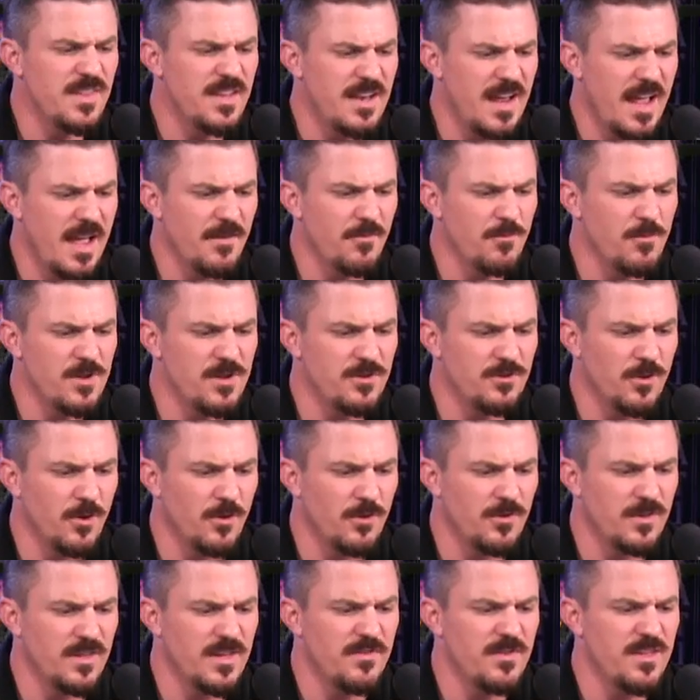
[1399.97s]
that
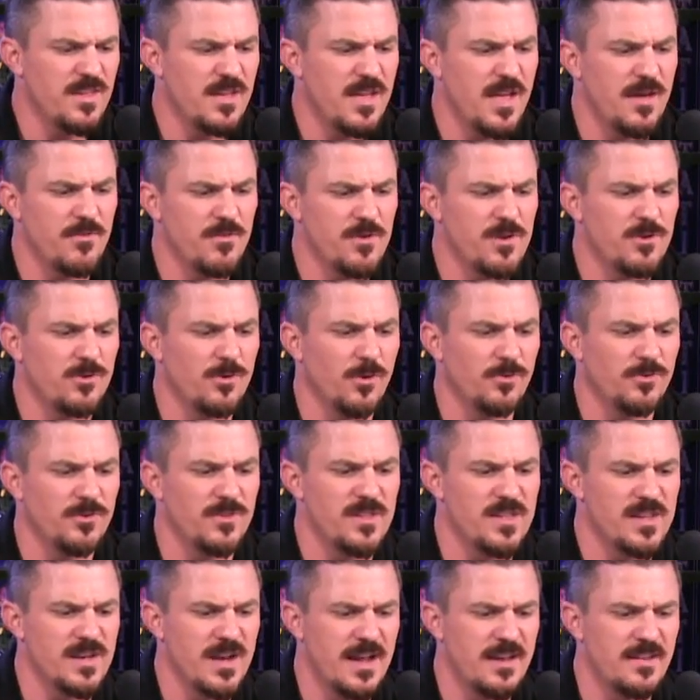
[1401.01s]
giving every adult in
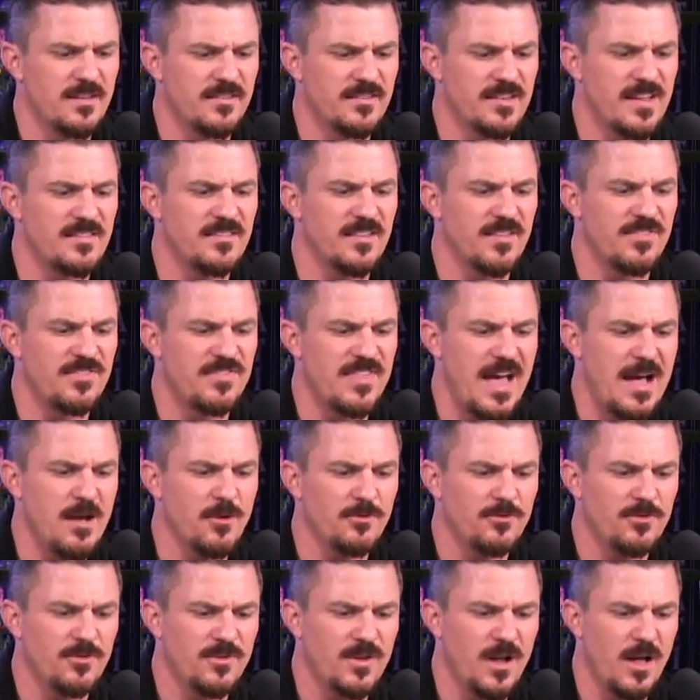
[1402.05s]
the United States
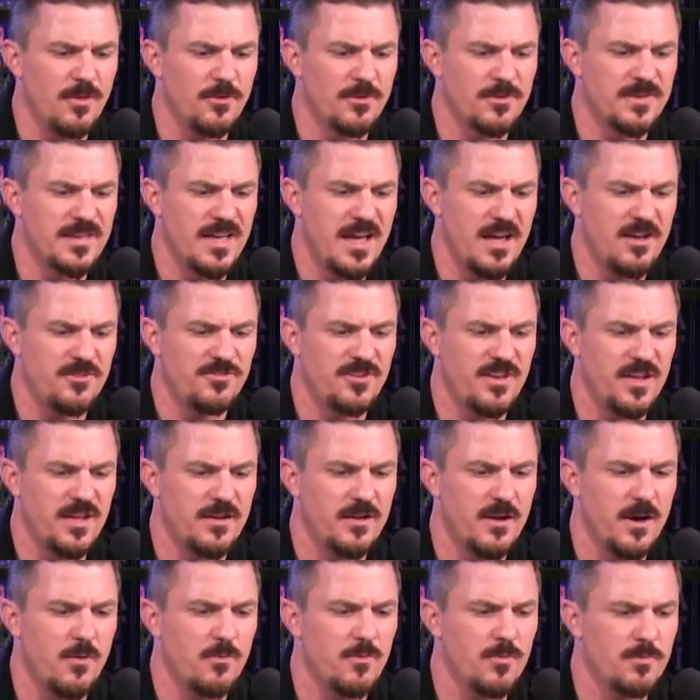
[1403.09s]
$1,000 cash
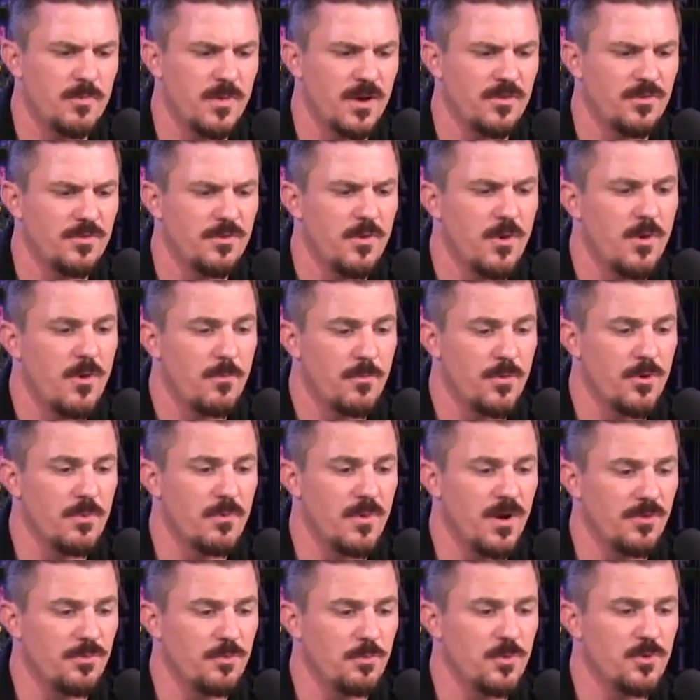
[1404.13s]
handout per
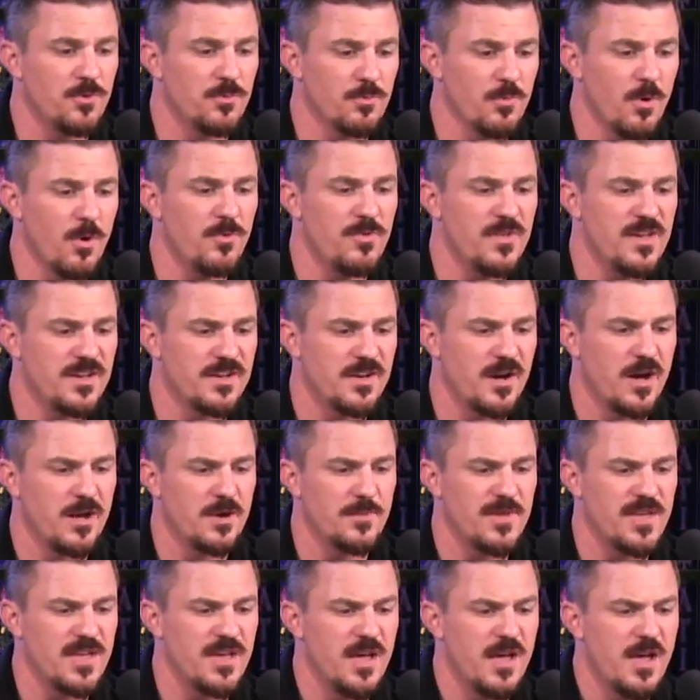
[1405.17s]
month would grow the
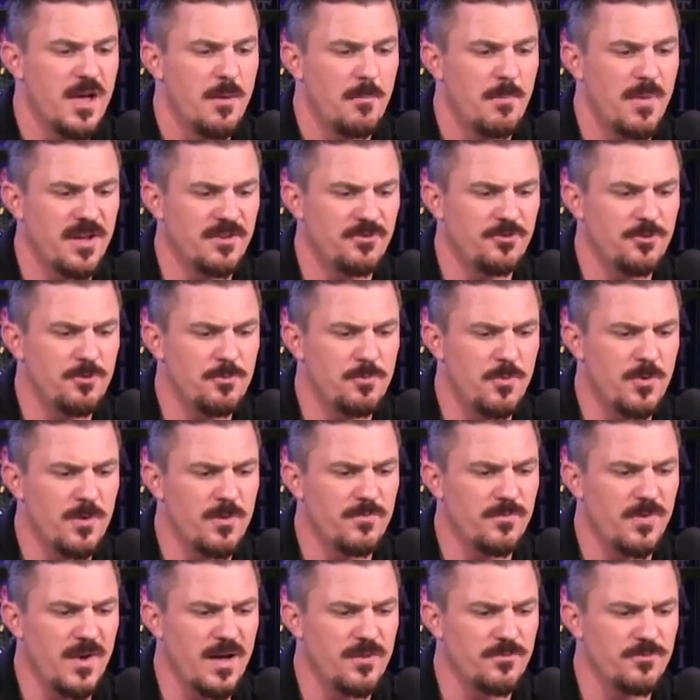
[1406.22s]
economy by
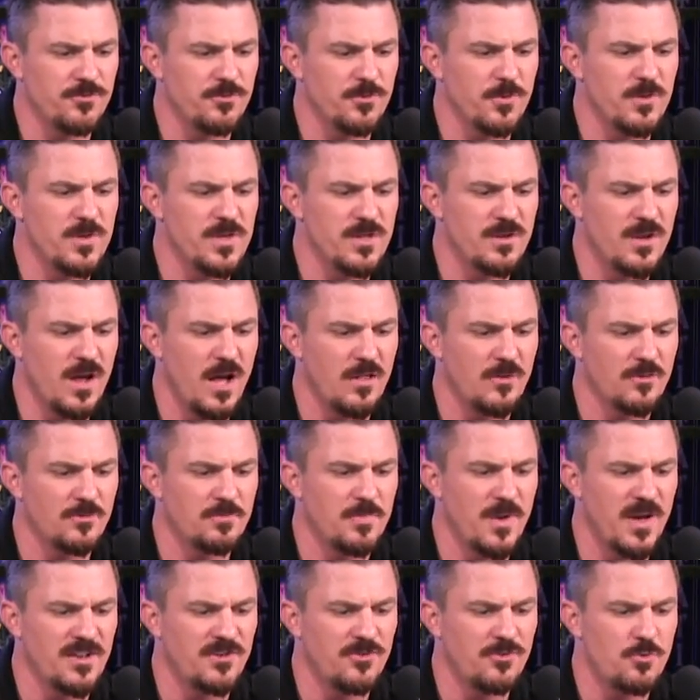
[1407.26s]
$2.5 trillion
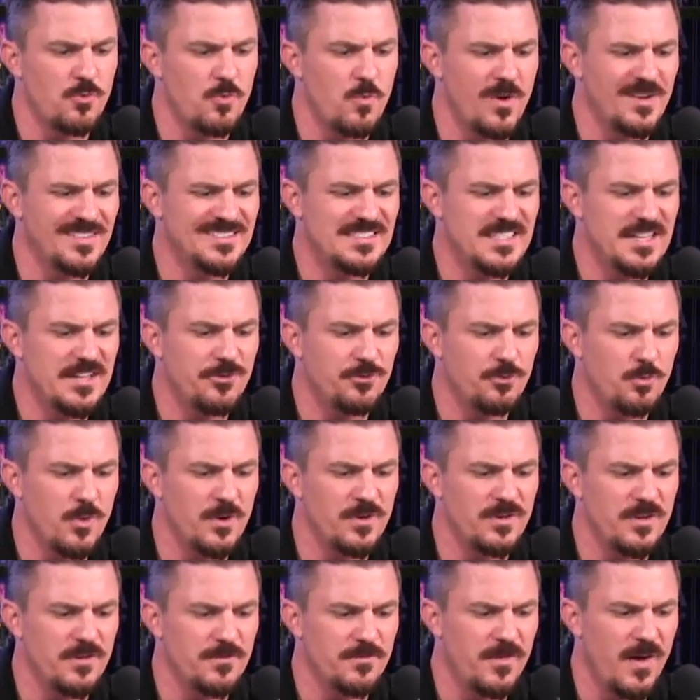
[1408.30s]
by
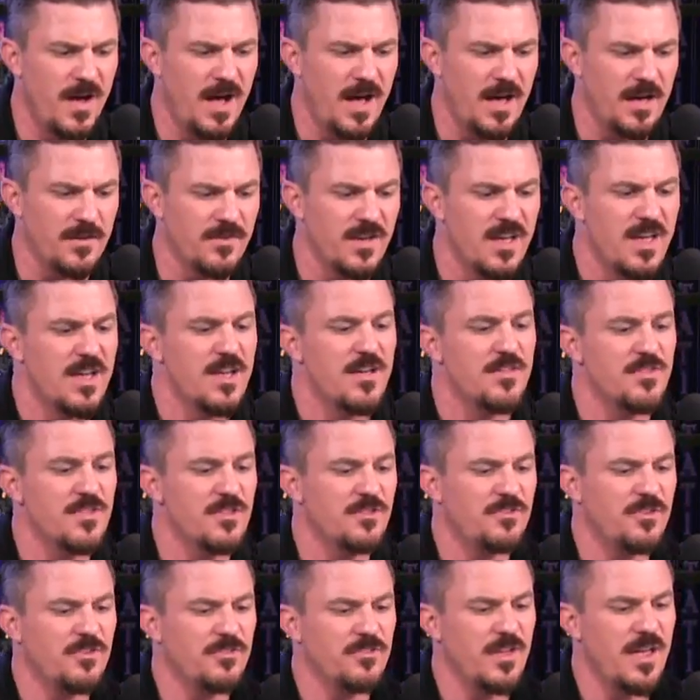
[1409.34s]
2025.
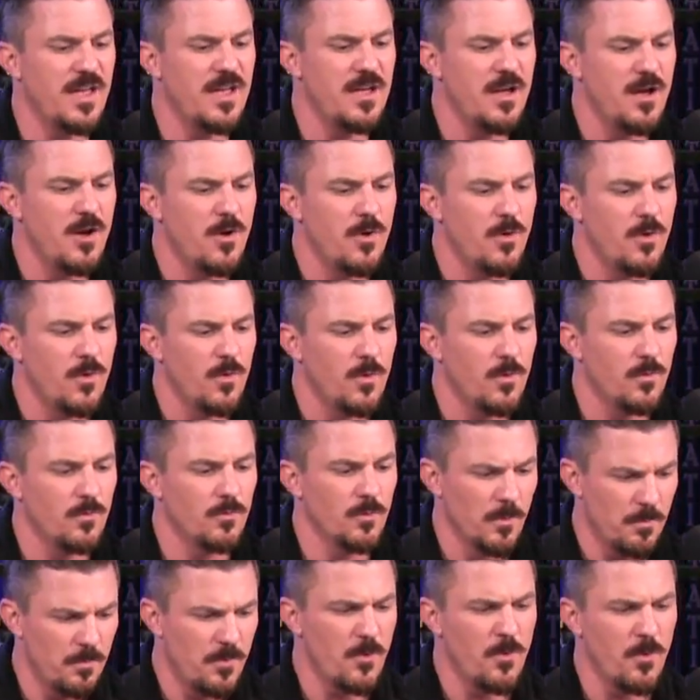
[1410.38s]
This is a
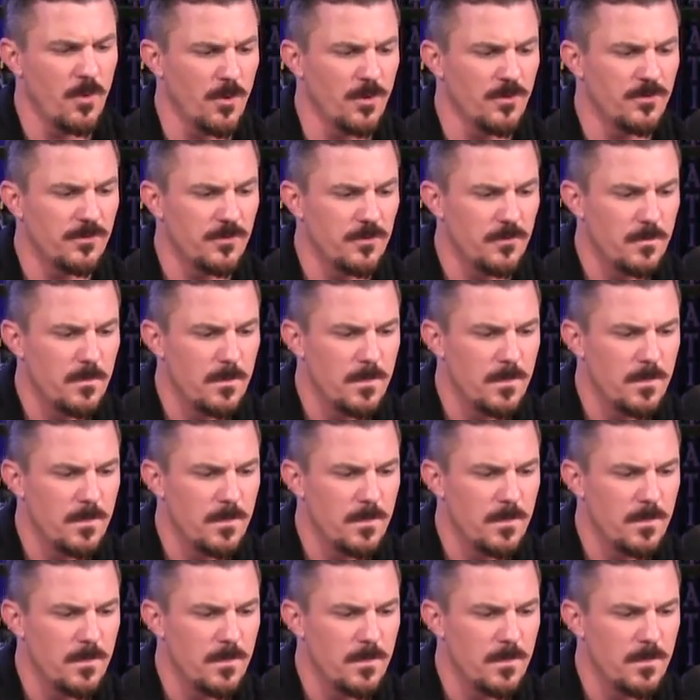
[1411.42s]
report